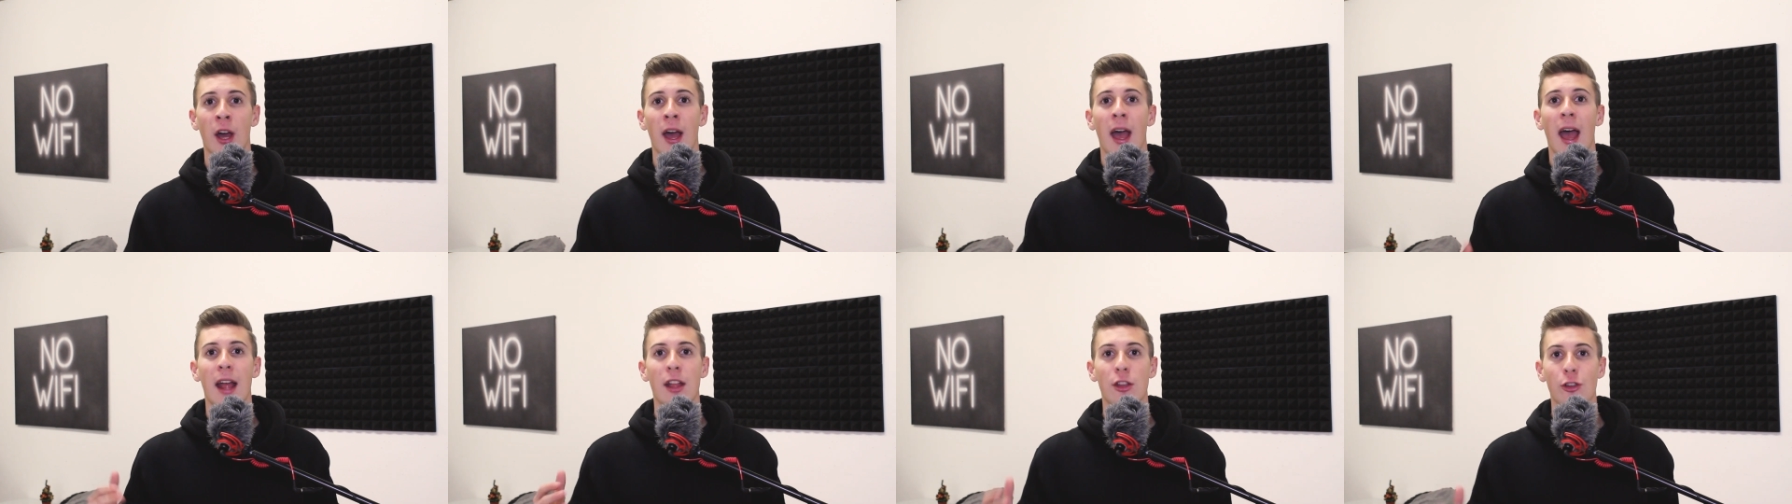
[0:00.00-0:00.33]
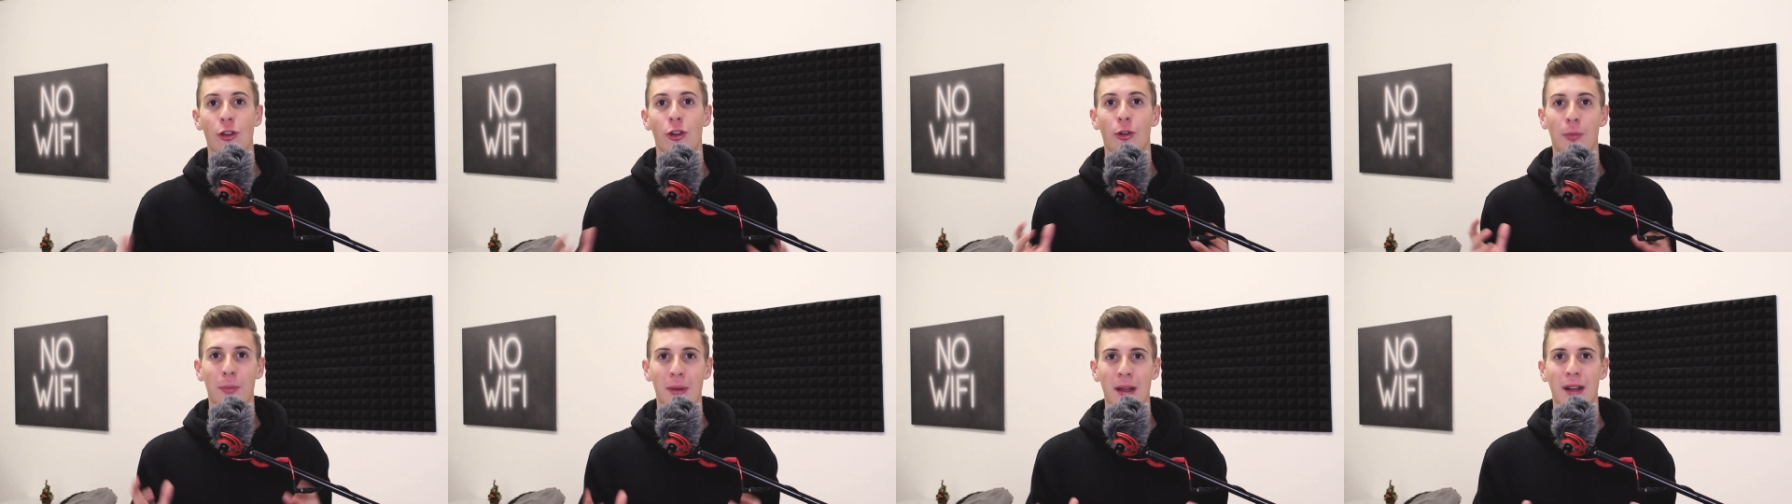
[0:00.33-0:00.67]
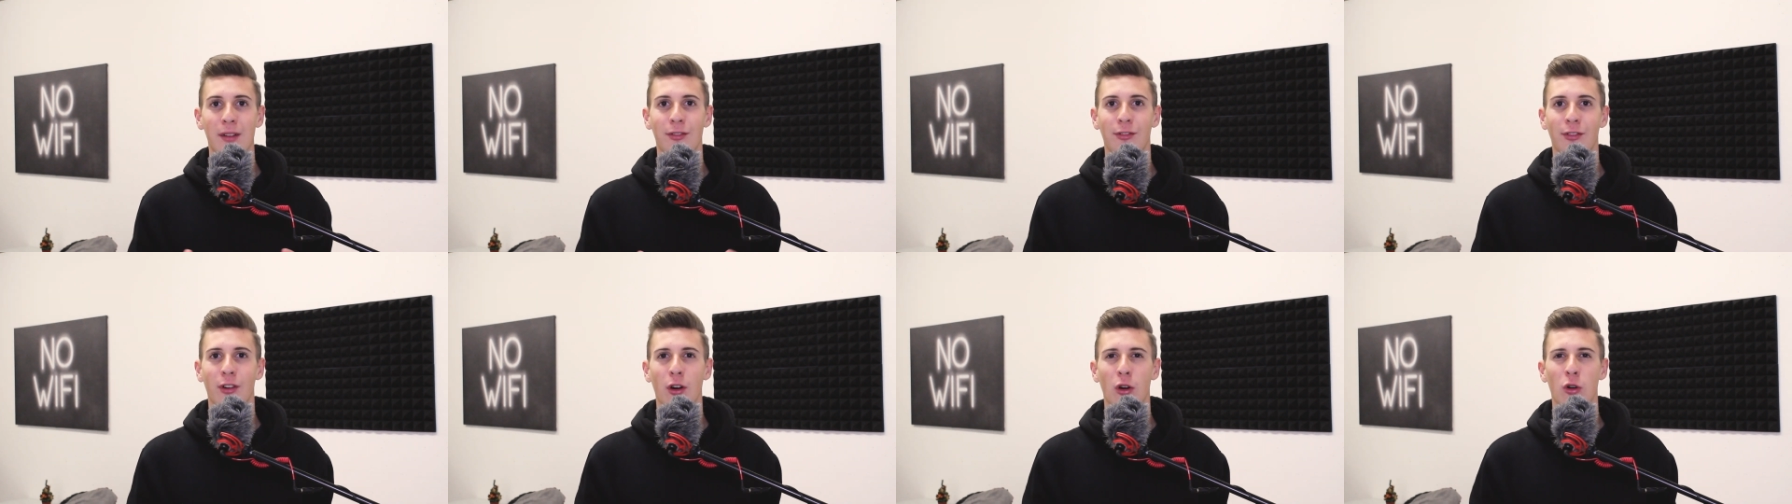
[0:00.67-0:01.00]
and your main
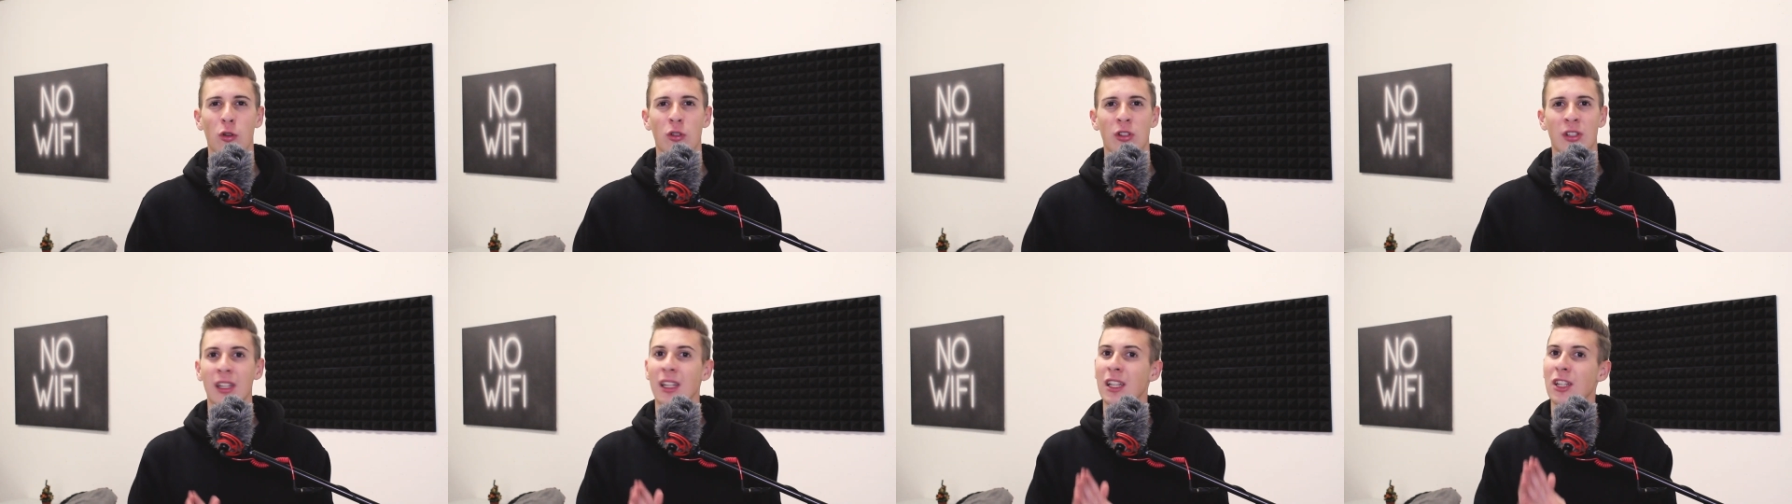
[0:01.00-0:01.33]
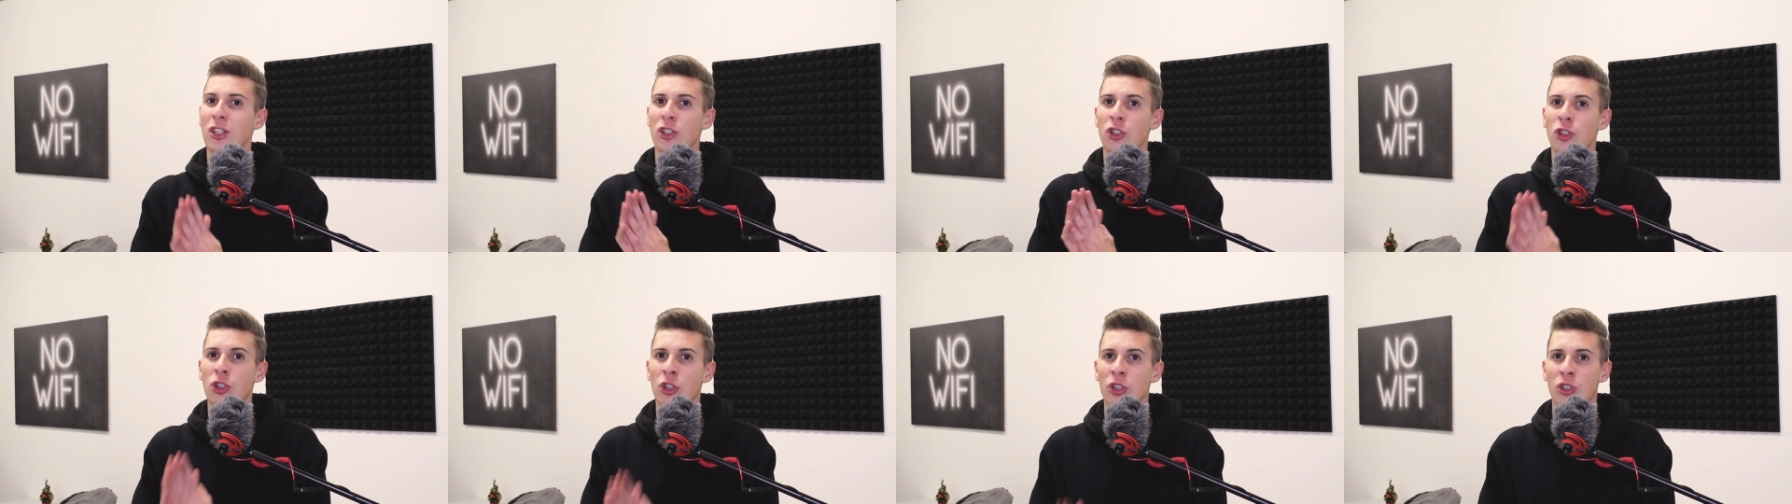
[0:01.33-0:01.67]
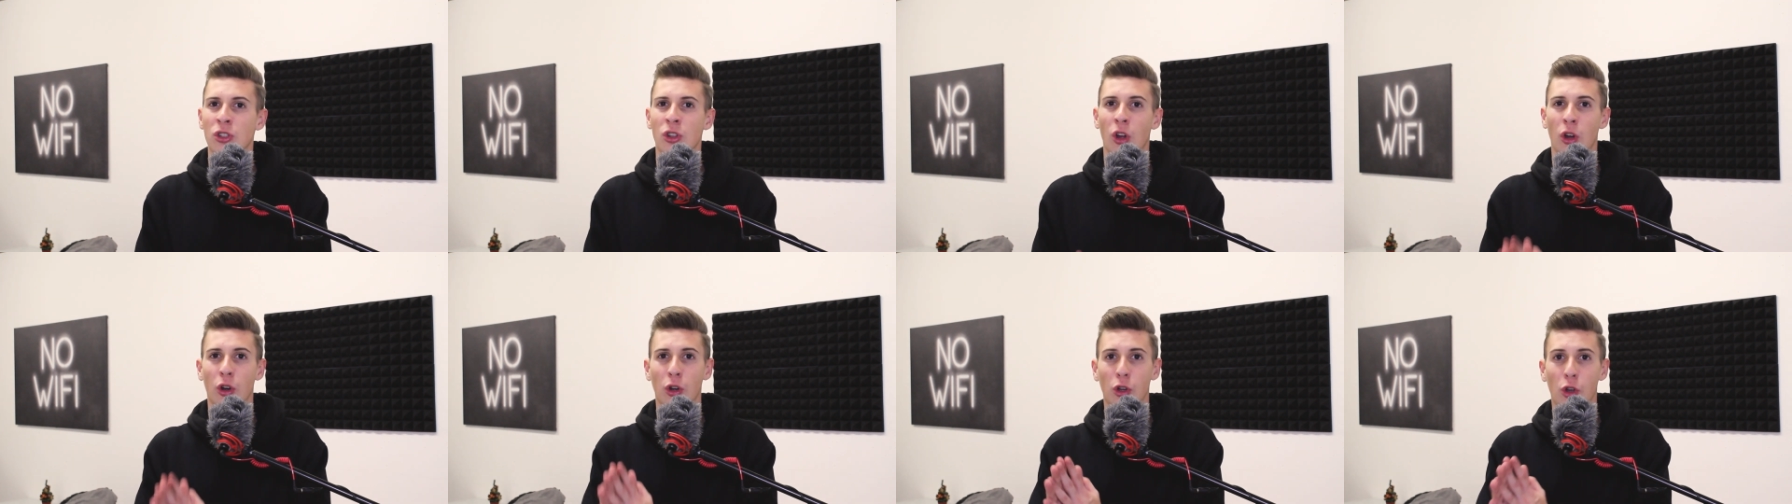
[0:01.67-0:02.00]
focus is
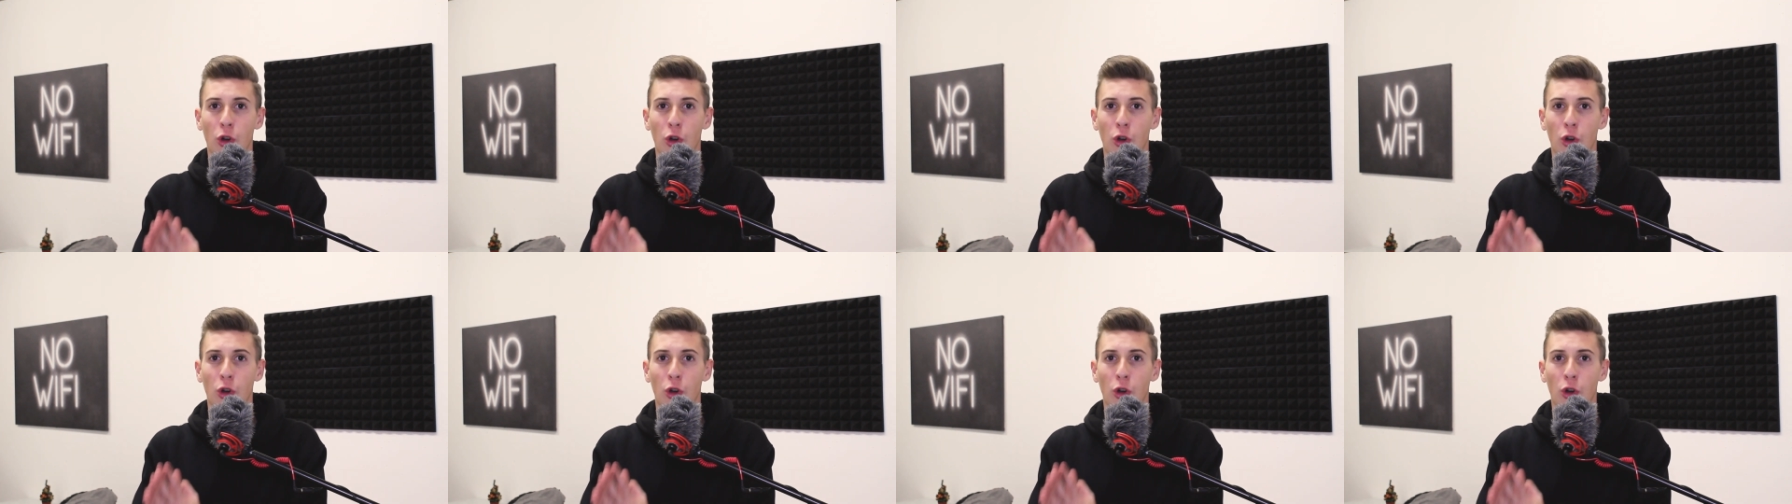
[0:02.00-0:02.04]
just on